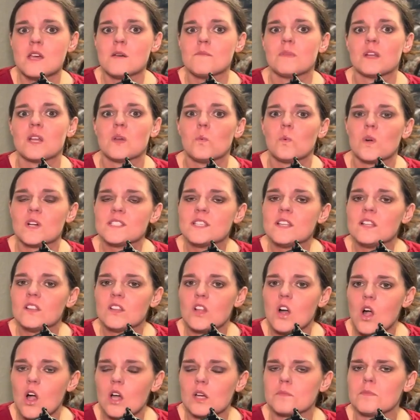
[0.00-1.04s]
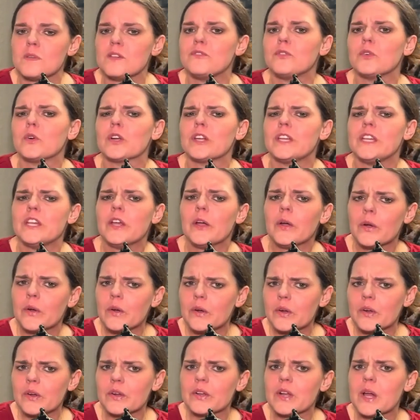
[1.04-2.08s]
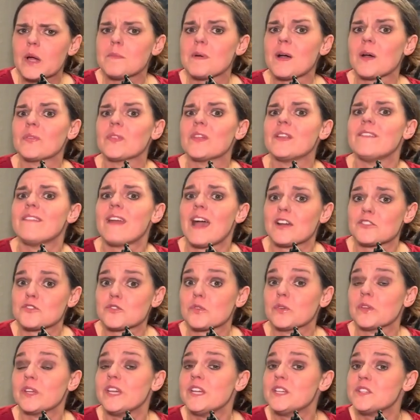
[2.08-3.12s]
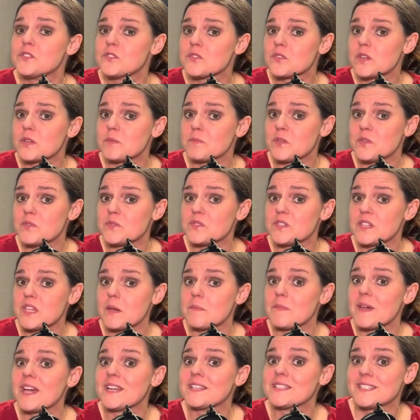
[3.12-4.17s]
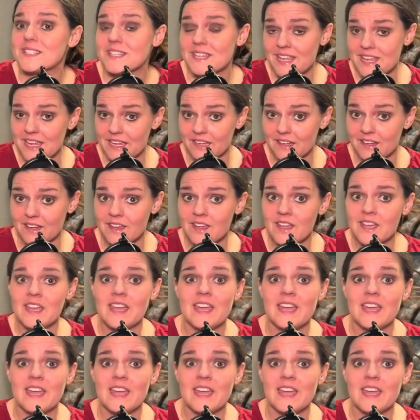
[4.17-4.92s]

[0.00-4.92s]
but it wasn't long before he heard about the Natural History Museum at Tring